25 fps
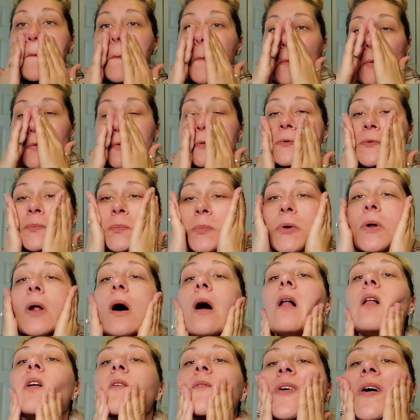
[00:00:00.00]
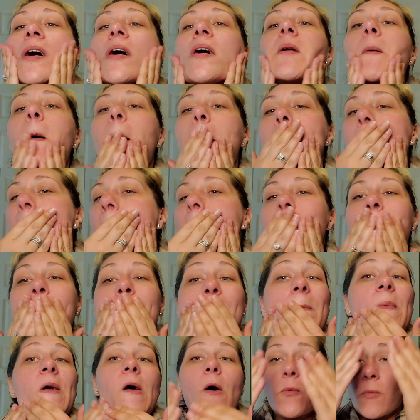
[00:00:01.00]
Just put all of that on.
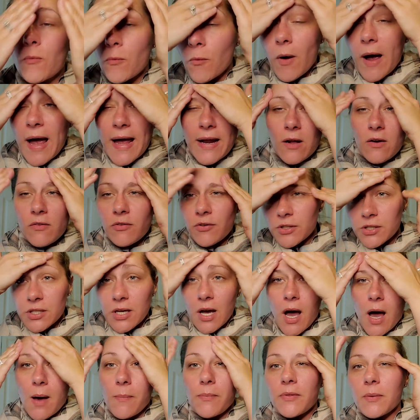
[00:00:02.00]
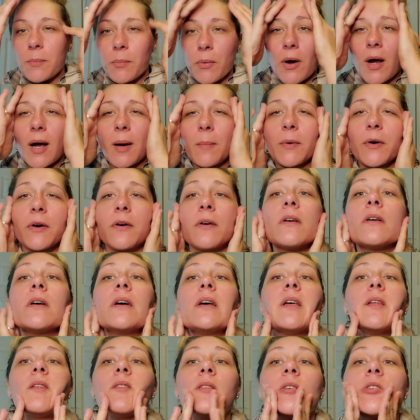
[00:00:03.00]
Go right over top the primer
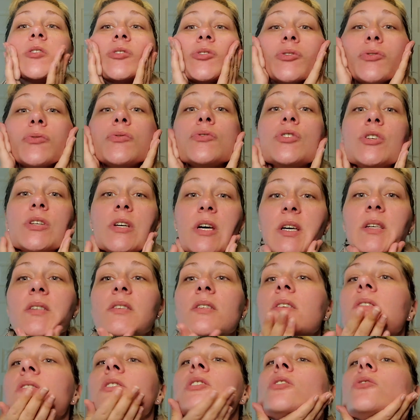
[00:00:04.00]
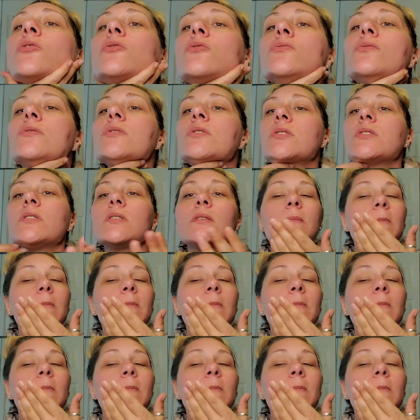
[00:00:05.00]
that you just used.